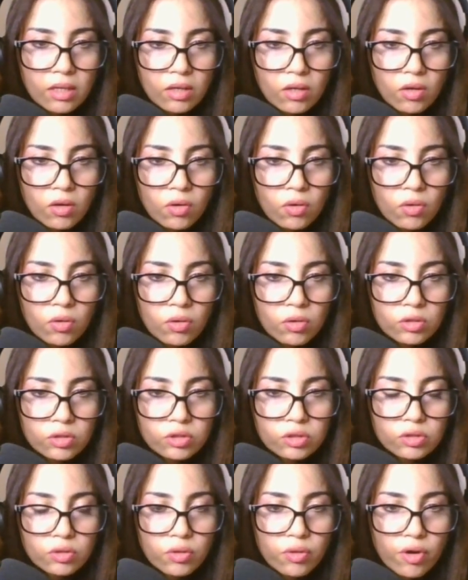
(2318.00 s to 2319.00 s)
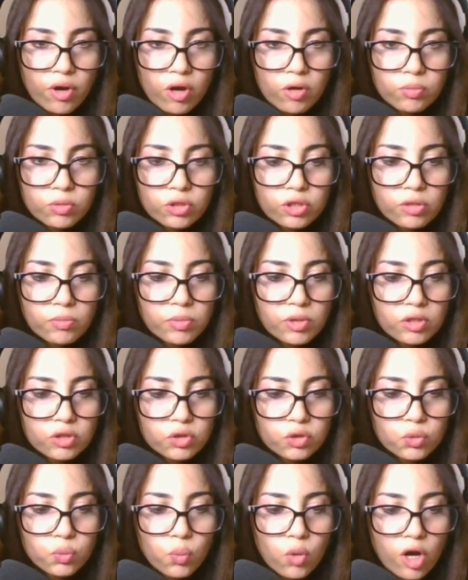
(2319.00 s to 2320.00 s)
Alt or Option
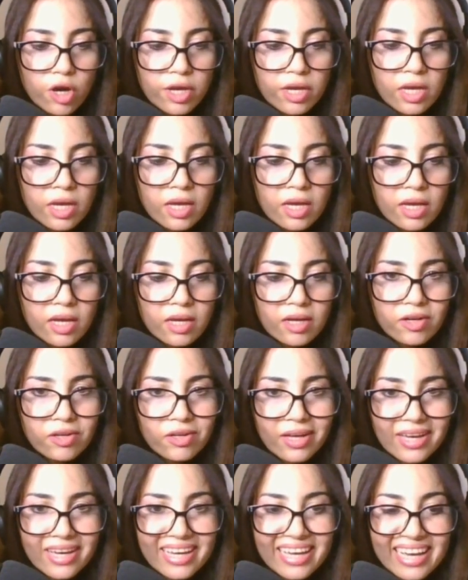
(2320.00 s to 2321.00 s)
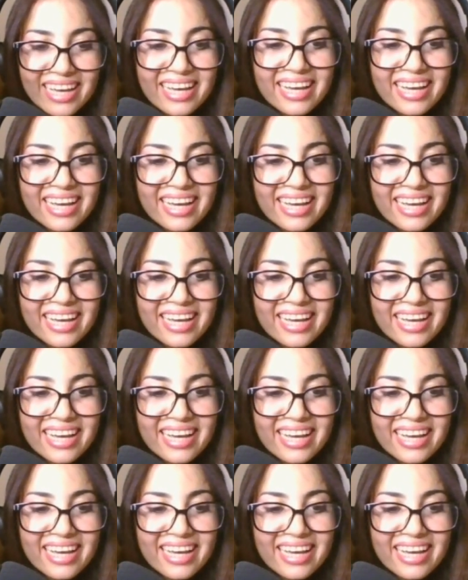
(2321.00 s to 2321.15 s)
plus Y. Okay.